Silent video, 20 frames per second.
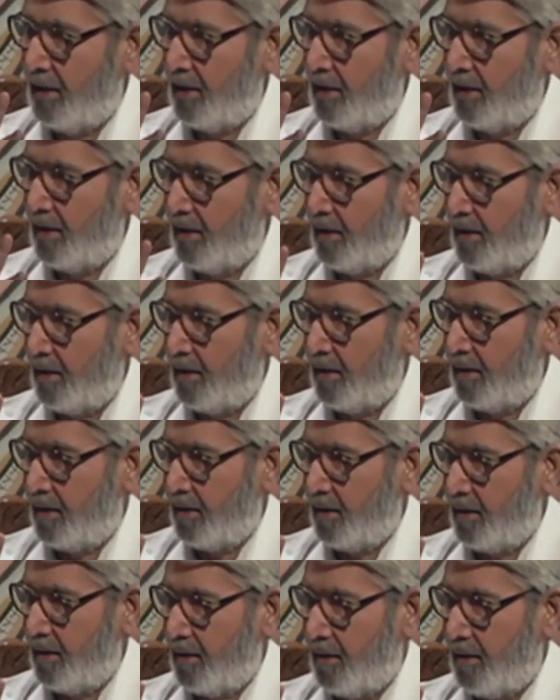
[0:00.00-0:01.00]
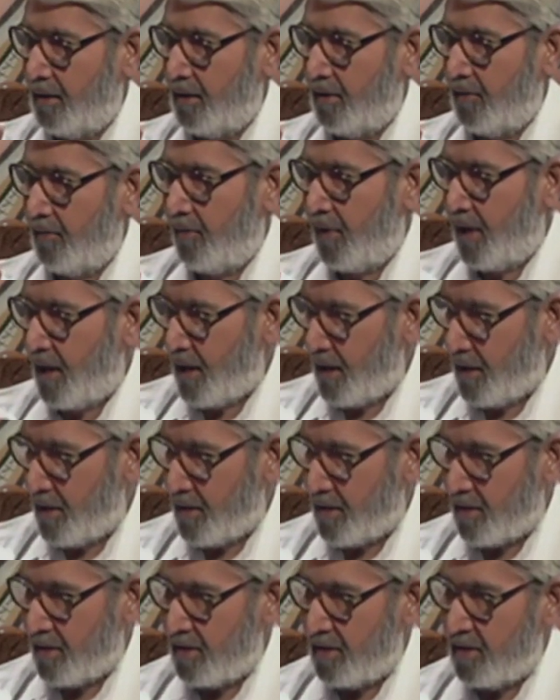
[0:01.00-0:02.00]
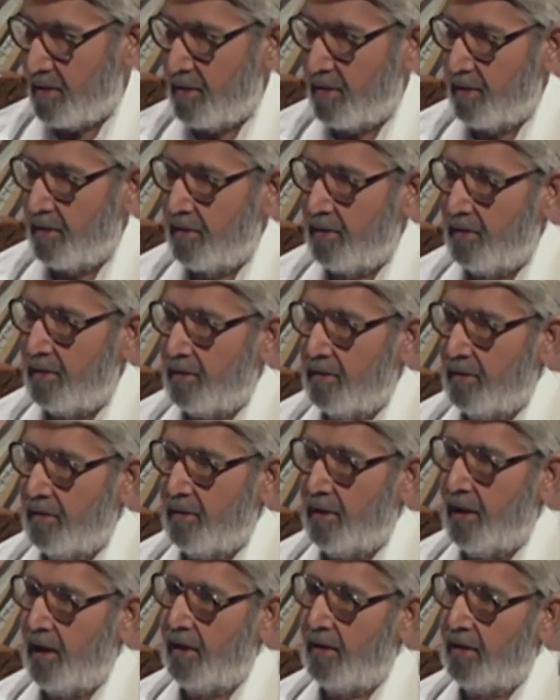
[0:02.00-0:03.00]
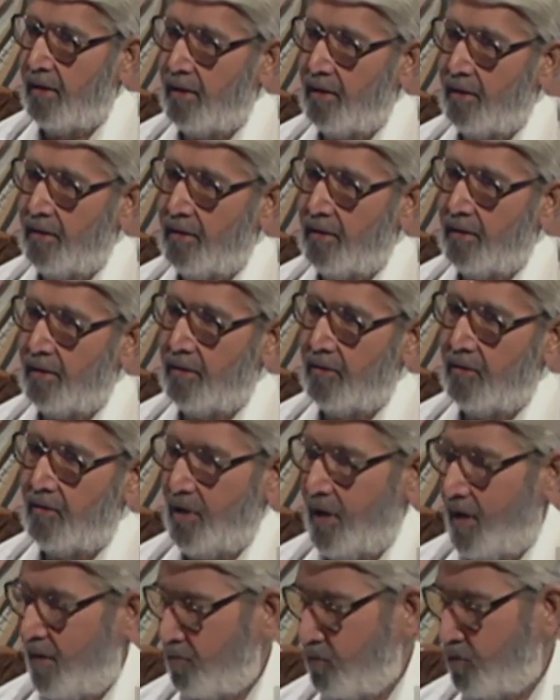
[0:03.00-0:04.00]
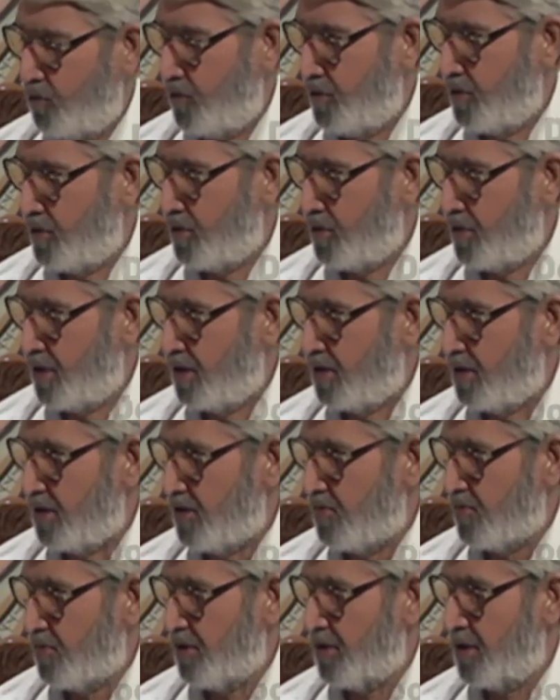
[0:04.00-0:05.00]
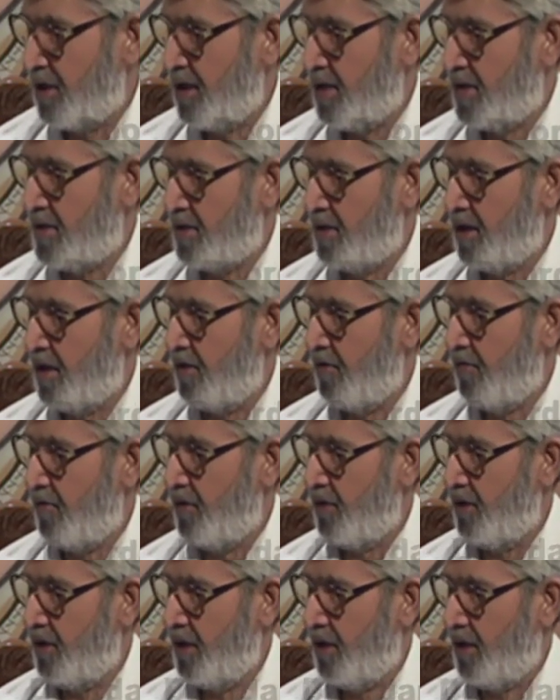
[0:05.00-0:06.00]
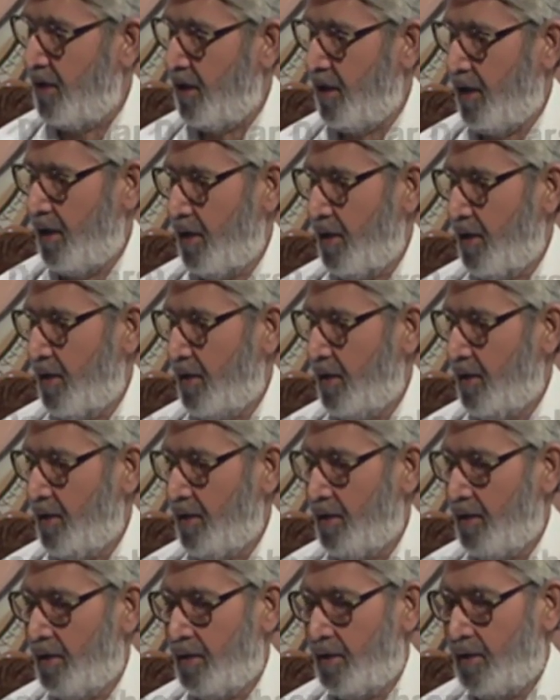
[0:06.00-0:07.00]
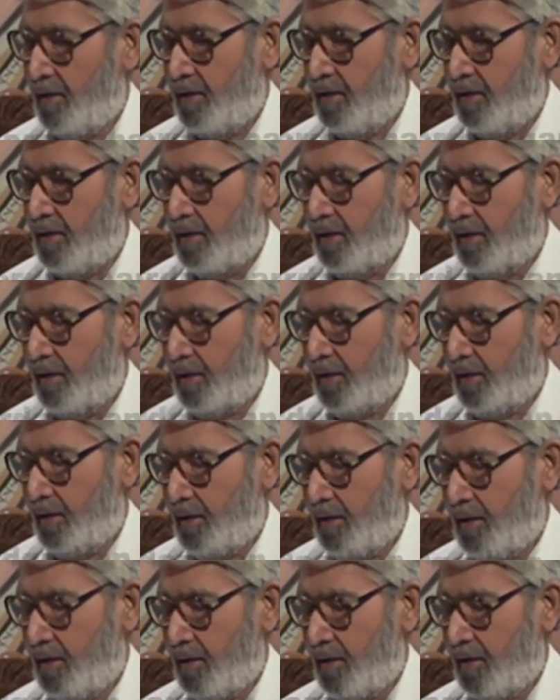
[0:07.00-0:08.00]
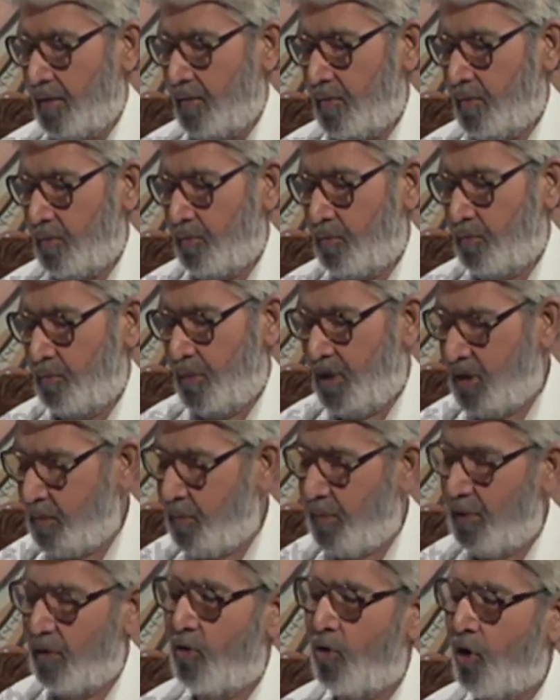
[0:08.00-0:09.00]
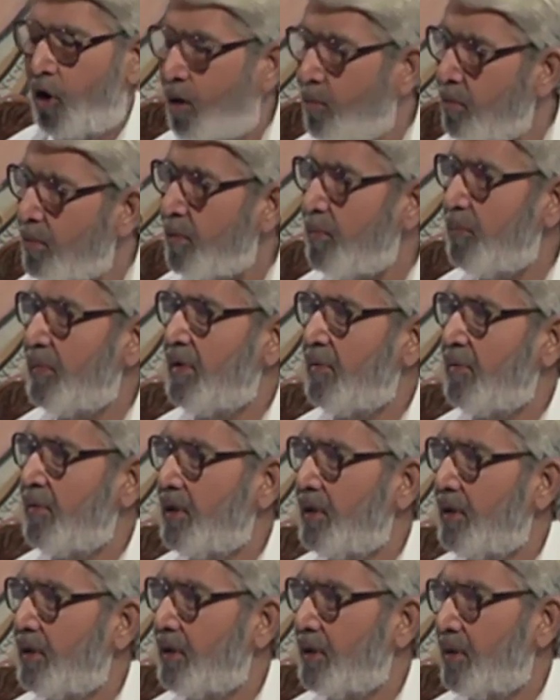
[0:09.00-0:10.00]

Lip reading: Why it is that you have chosen such a specialized kind of a thing, and the people, normal people,